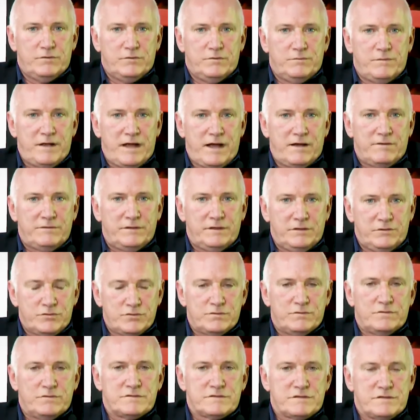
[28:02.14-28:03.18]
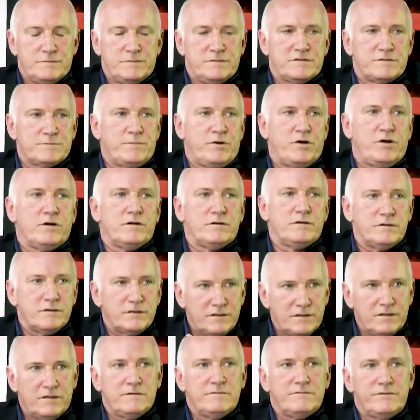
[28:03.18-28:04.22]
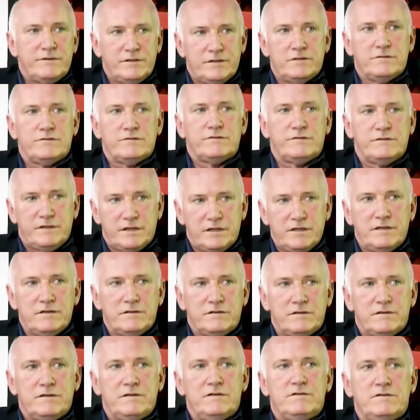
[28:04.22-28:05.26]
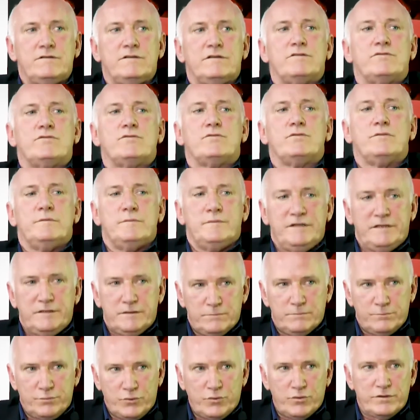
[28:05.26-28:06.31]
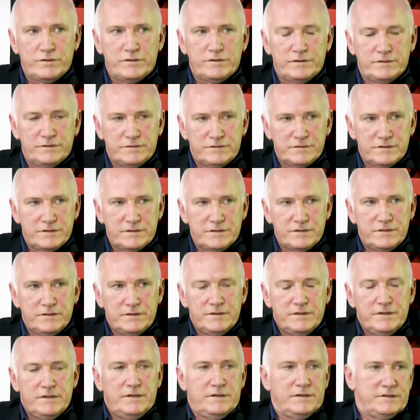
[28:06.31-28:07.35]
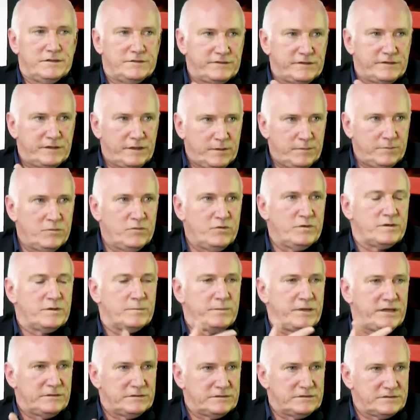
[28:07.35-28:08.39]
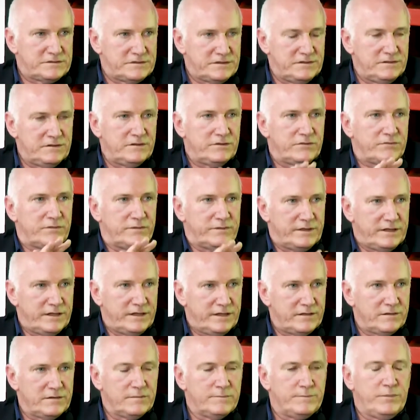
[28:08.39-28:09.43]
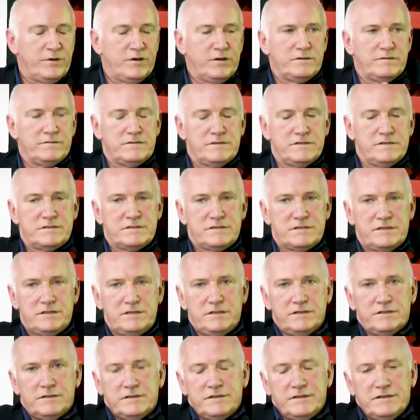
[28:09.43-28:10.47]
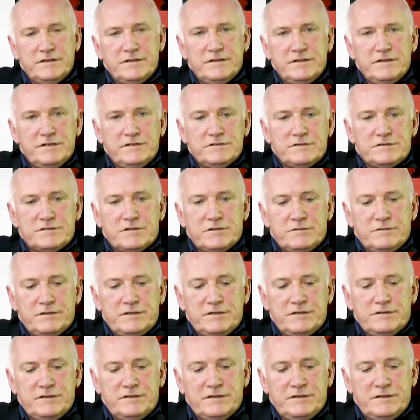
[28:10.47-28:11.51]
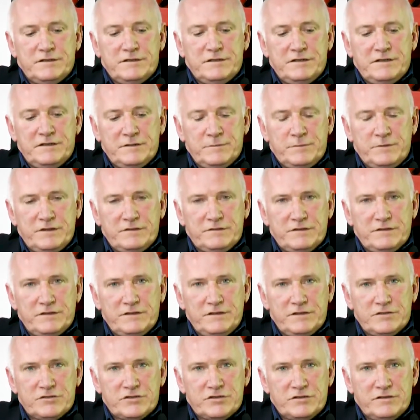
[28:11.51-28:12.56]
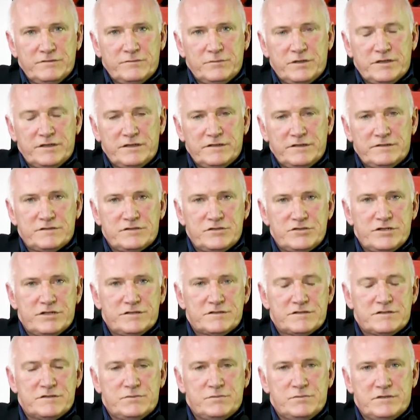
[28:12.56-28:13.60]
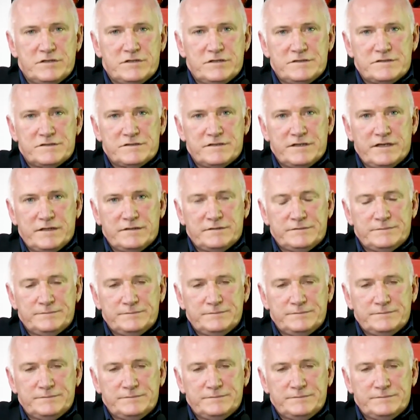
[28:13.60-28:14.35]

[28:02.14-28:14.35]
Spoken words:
having Jerusalem as part of their state is extremely important. The same with the Palestinians for the Arab part of the city. So in the peace initiative, what I suggested was that